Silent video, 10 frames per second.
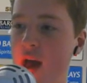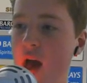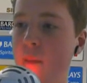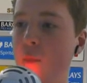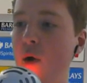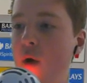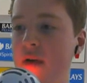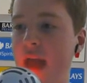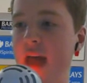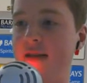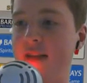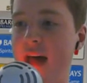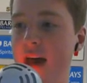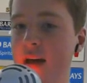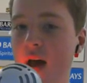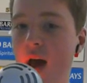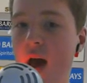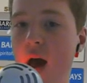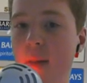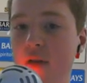We will get into that
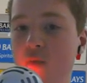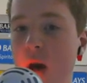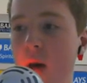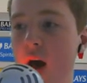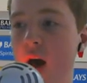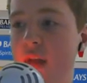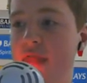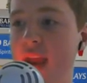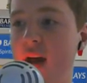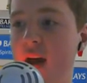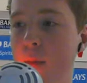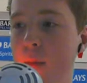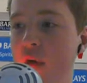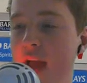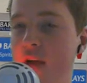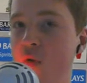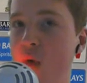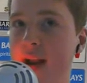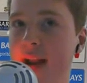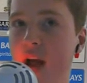as well. But I think on that
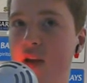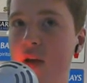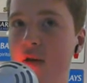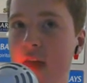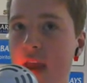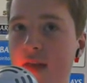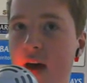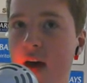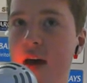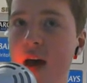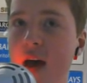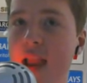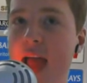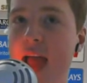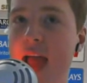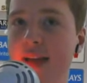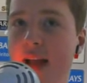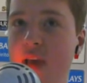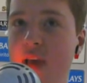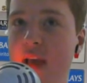quickly, I do think that Alexis
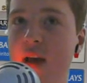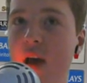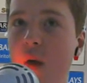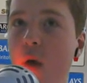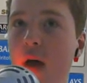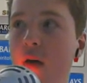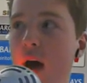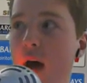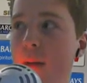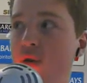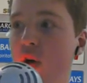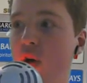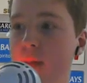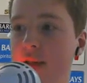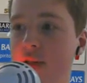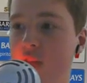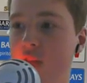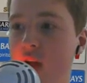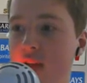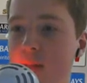Sanchez will join Manchester
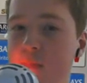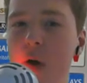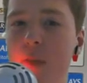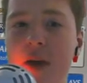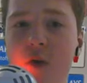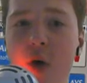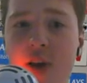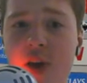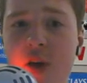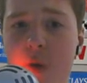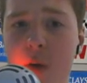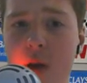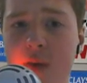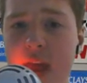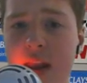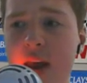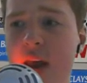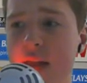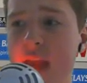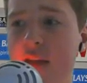United probably quite soon, probably within
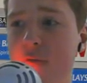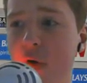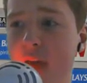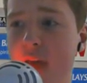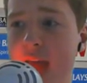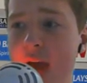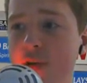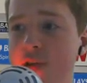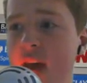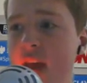the next 48 hours.